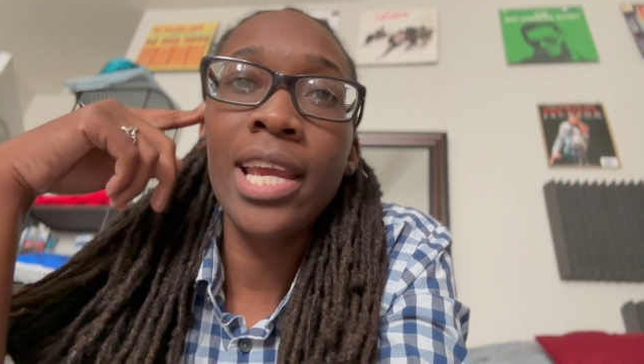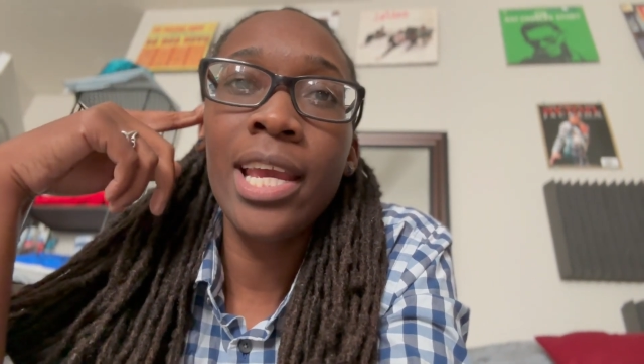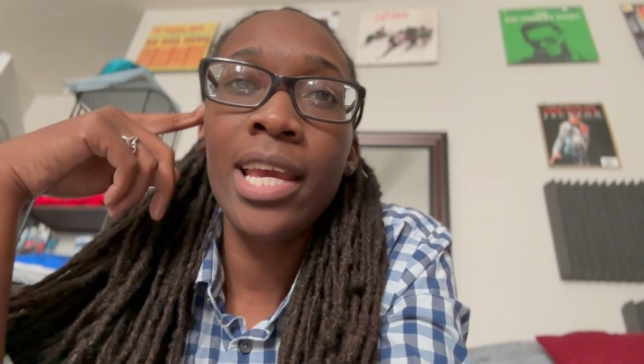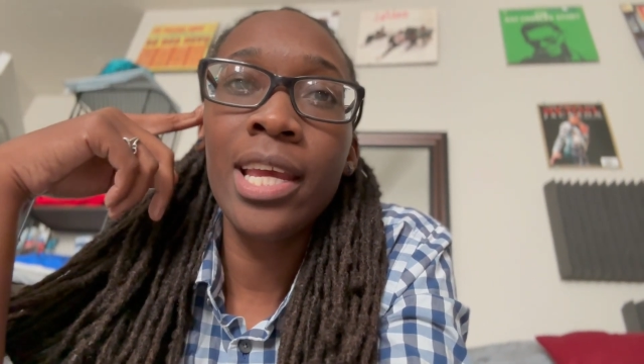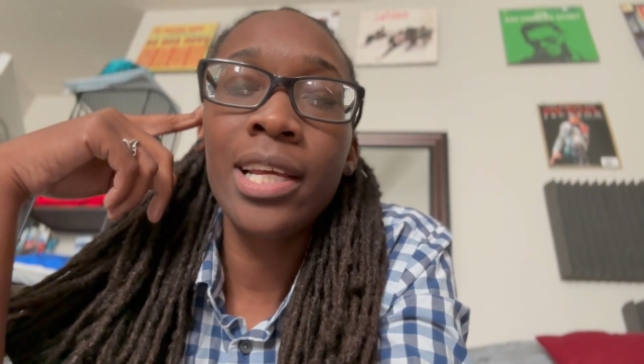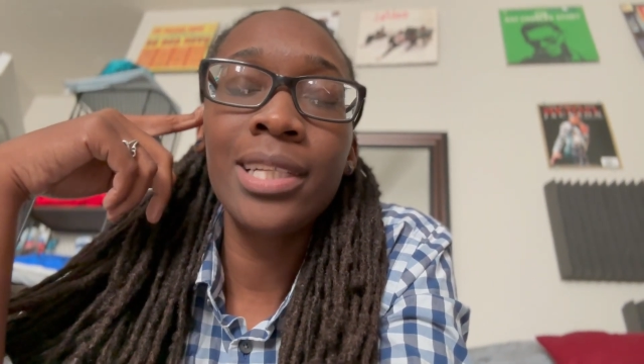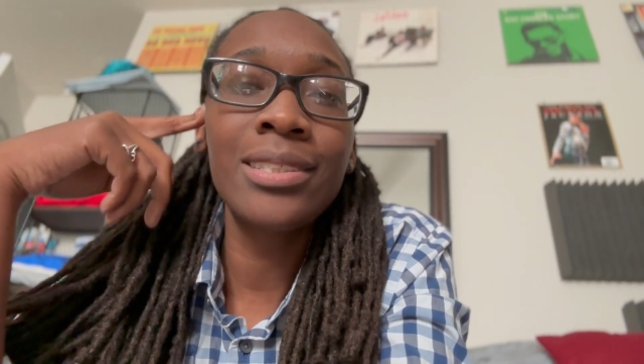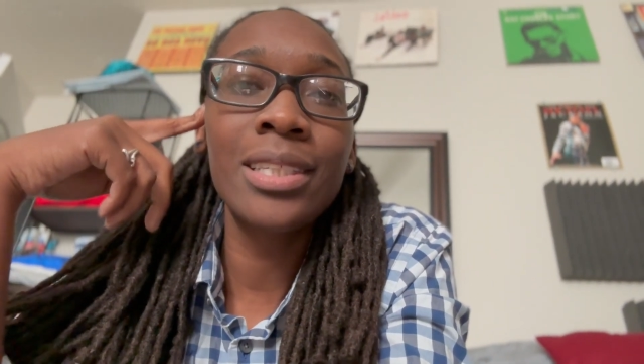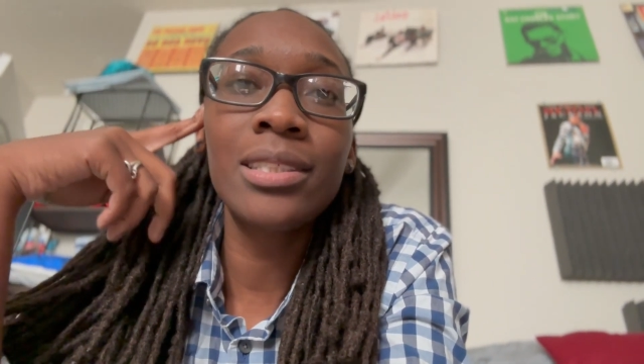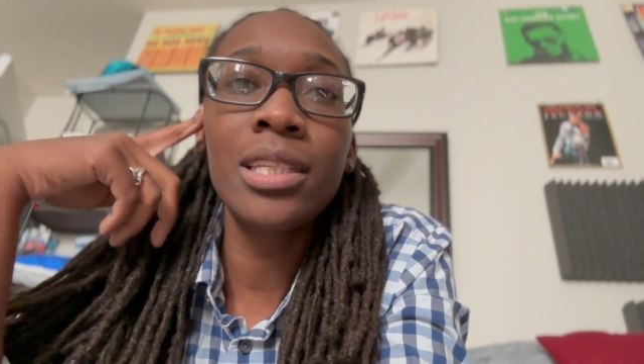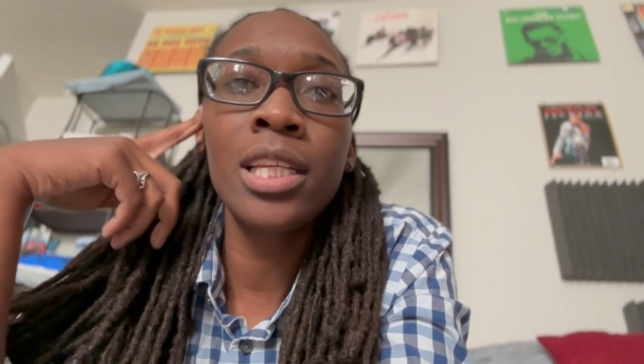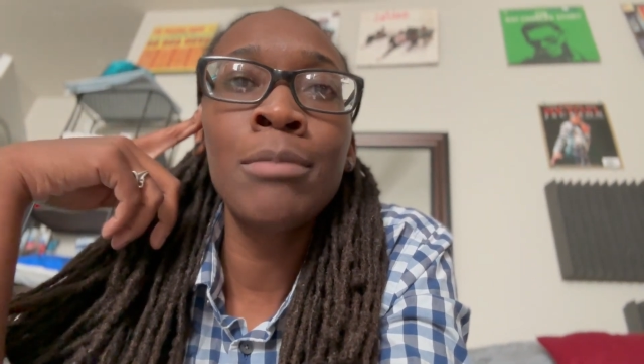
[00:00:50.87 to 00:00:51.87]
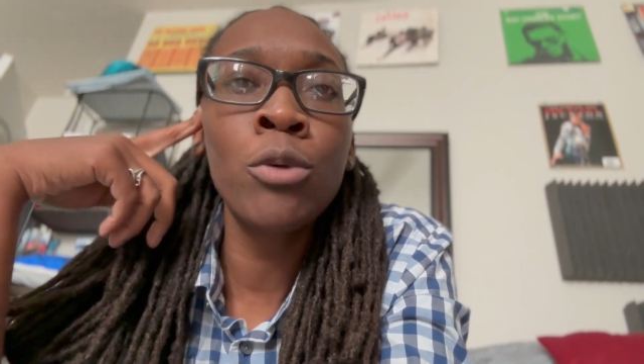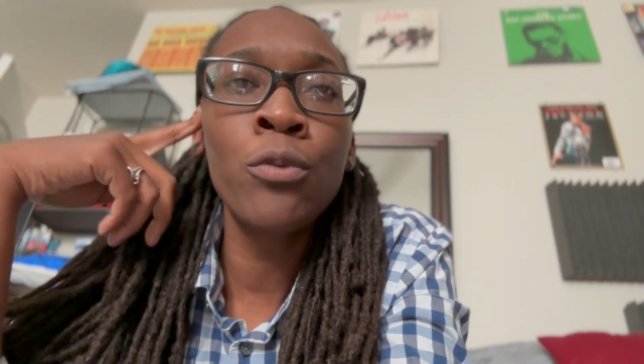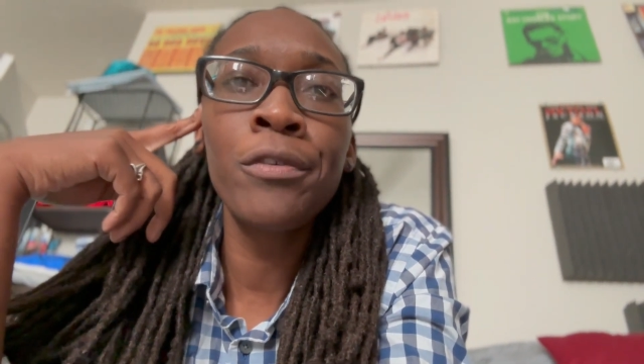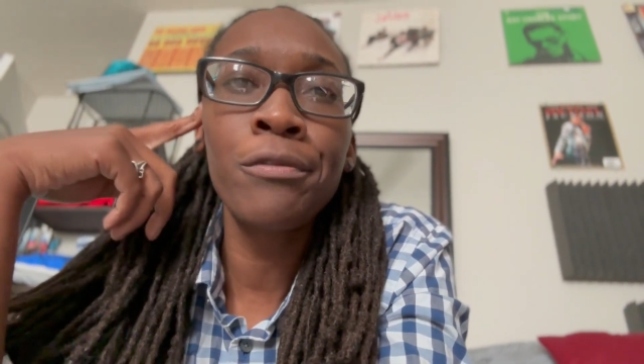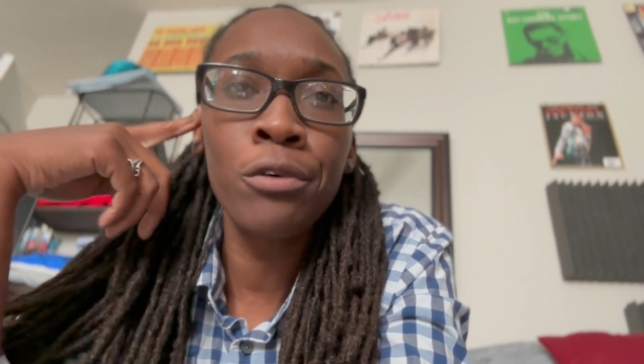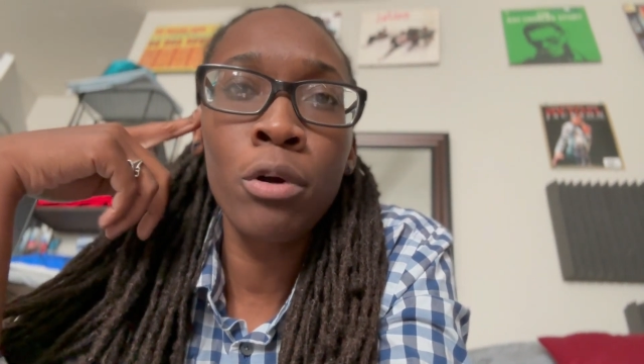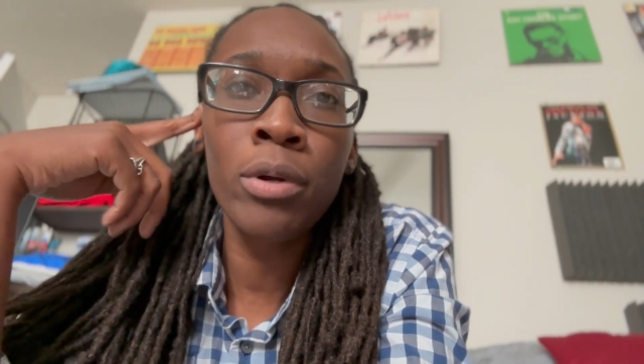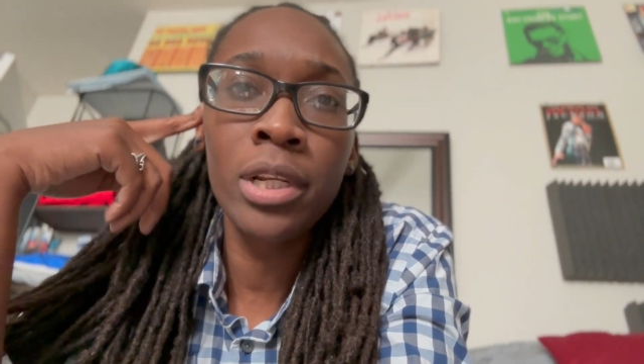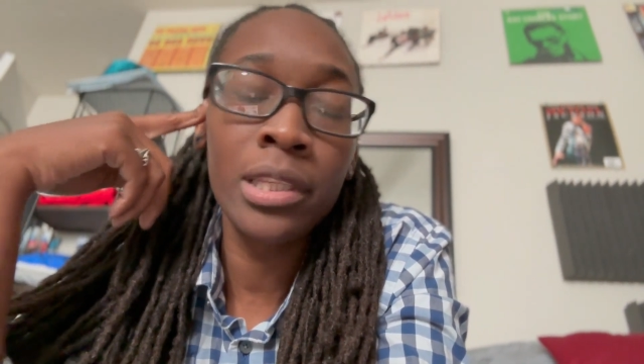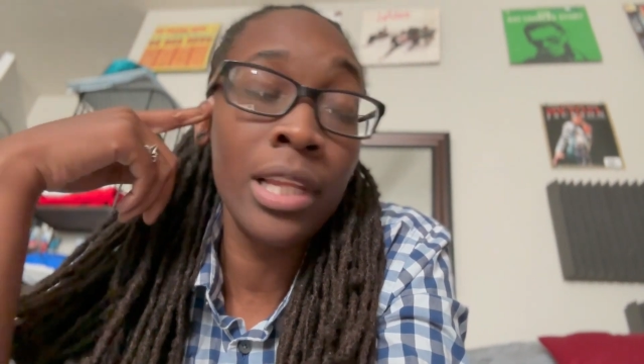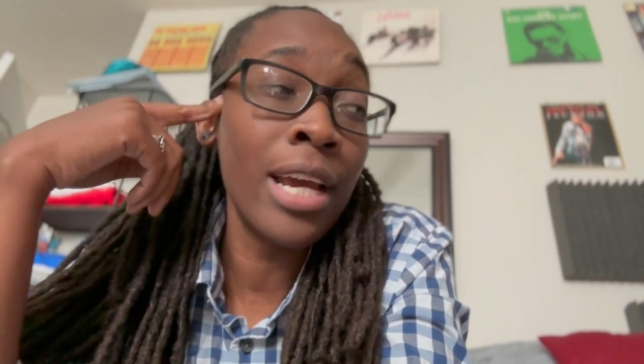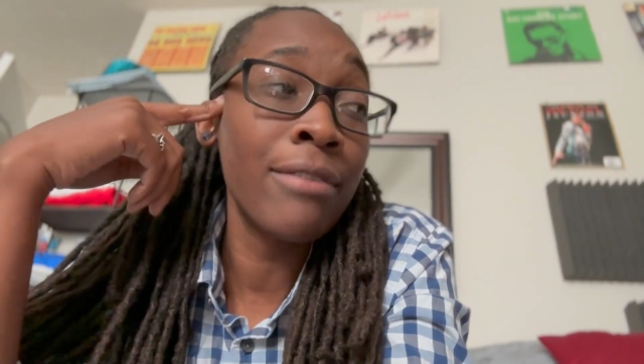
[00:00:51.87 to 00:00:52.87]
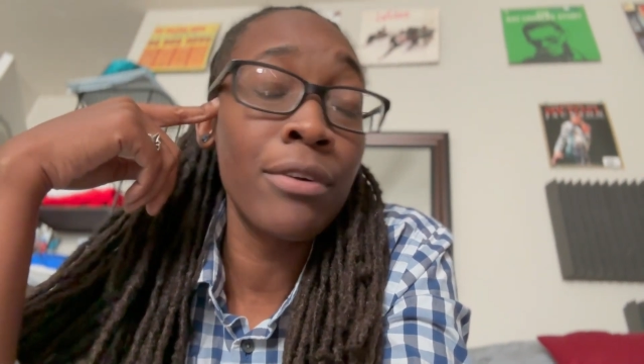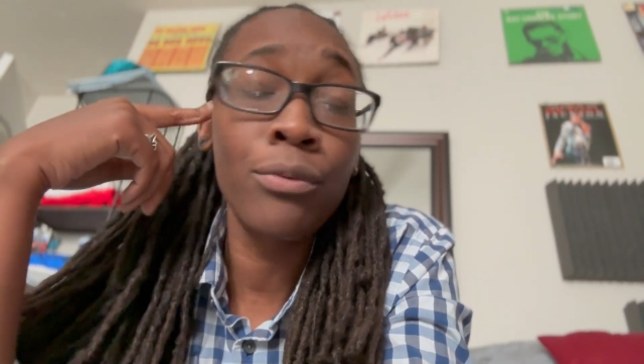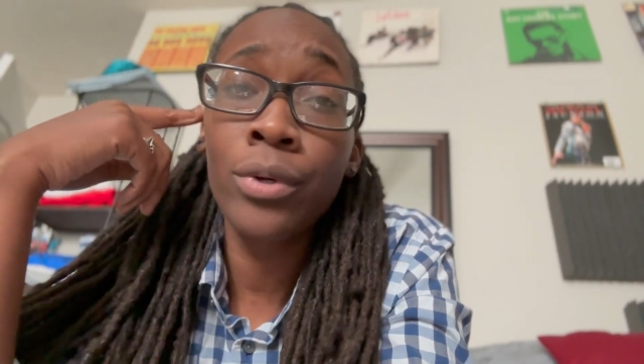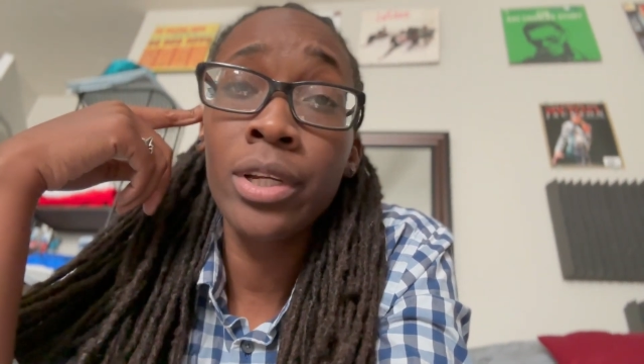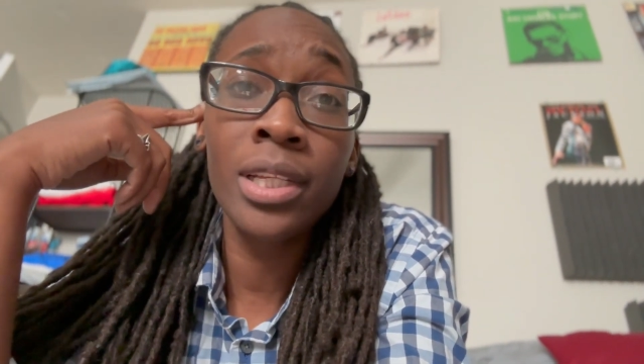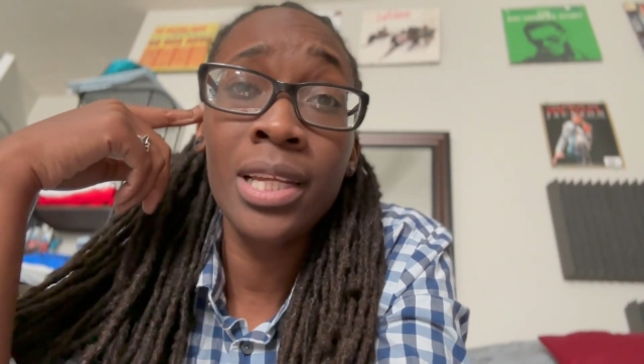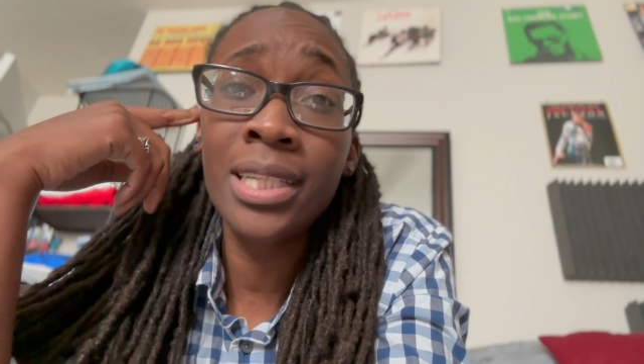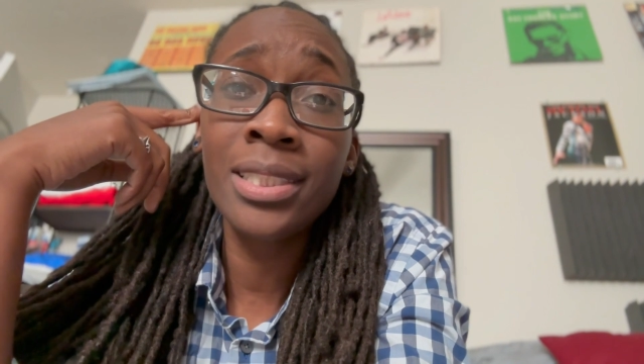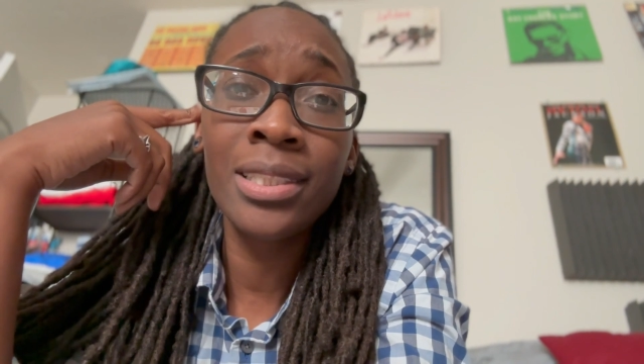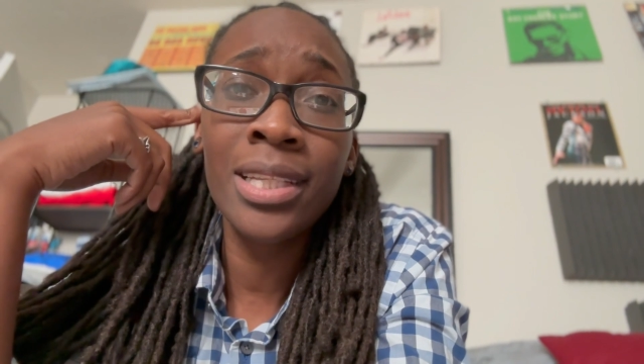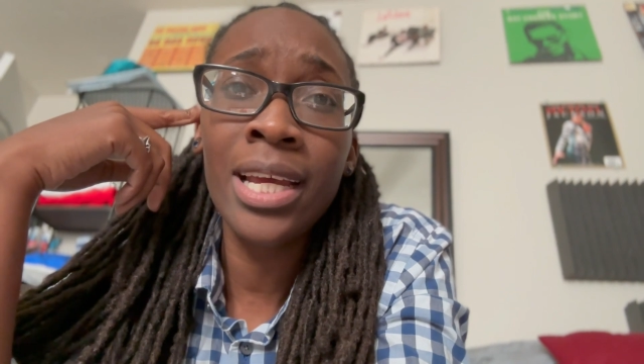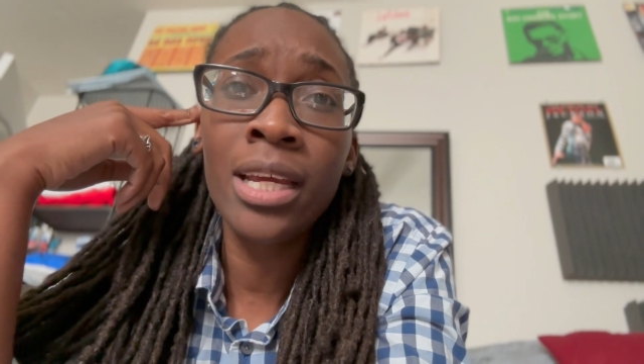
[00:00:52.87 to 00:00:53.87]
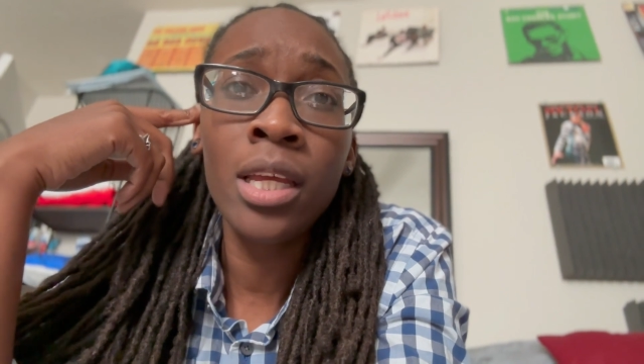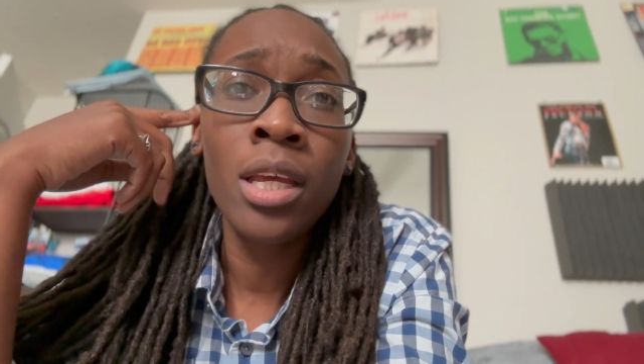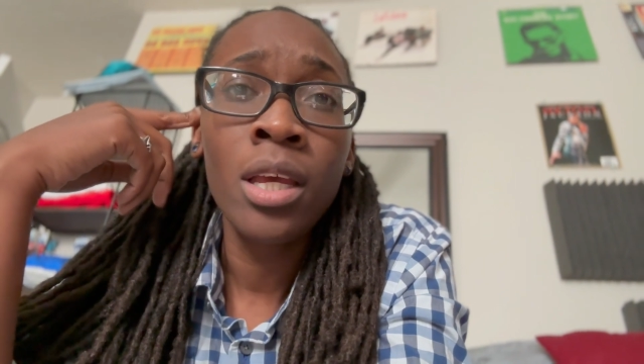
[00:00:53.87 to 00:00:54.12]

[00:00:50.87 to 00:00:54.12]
and consistently moving forward in life, and realizing that